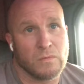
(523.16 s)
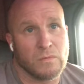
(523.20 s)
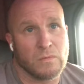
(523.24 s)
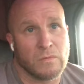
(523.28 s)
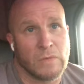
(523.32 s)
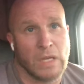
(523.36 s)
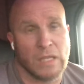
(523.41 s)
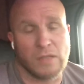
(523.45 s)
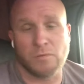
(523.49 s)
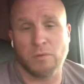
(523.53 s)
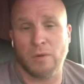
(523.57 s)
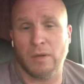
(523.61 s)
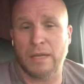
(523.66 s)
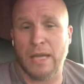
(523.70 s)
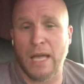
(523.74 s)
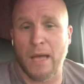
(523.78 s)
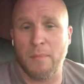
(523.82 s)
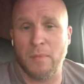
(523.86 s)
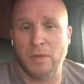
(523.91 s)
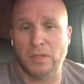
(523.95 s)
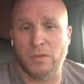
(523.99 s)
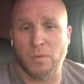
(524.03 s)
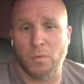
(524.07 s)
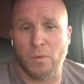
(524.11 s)
that's what got
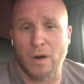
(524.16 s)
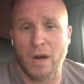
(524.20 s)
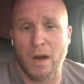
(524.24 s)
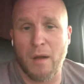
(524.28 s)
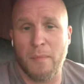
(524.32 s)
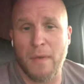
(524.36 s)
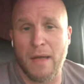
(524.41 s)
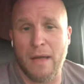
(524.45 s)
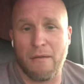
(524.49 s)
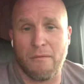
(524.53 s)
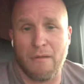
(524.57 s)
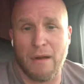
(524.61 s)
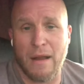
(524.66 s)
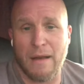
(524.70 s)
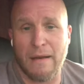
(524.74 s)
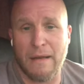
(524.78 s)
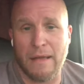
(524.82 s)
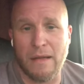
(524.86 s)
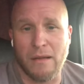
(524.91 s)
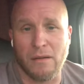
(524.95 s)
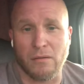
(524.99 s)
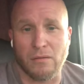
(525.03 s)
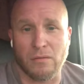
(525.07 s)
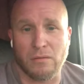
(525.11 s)
me to where I'm at right
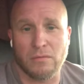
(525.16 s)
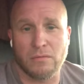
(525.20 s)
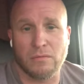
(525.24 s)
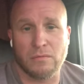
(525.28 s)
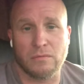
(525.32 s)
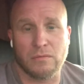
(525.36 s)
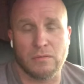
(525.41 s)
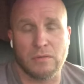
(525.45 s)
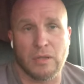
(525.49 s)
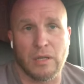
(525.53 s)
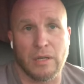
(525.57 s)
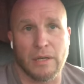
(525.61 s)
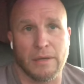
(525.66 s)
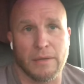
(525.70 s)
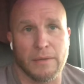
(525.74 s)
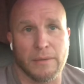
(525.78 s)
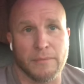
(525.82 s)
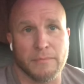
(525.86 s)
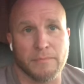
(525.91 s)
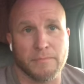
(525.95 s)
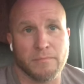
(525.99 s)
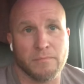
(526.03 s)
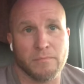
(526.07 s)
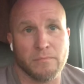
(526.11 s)
now,
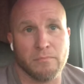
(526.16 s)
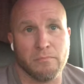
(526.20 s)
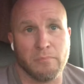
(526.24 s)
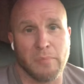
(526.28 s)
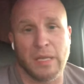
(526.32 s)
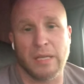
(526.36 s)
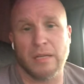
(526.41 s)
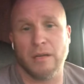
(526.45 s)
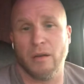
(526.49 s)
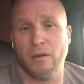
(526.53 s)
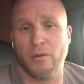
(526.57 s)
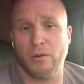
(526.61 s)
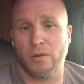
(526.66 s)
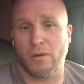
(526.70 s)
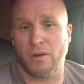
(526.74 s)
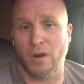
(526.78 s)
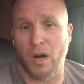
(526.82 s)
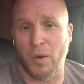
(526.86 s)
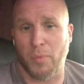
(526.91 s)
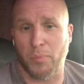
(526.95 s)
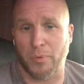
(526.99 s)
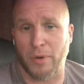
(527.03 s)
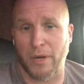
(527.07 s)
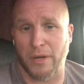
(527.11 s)
being an owner
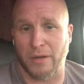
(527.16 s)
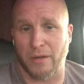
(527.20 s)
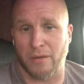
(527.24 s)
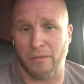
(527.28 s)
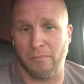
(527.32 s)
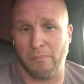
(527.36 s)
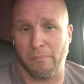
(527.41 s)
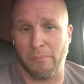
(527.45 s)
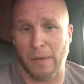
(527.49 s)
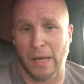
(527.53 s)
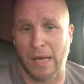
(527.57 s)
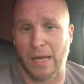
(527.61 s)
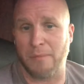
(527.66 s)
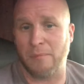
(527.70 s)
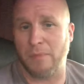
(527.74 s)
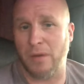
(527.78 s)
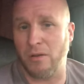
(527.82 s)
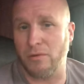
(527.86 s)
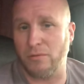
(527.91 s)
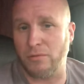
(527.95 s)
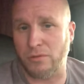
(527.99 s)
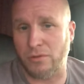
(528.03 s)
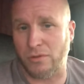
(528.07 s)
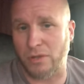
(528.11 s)
operator, buying my
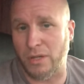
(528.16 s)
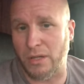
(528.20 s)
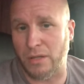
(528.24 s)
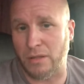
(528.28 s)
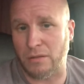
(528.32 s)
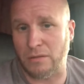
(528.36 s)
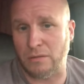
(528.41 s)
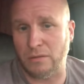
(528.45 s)
own truck.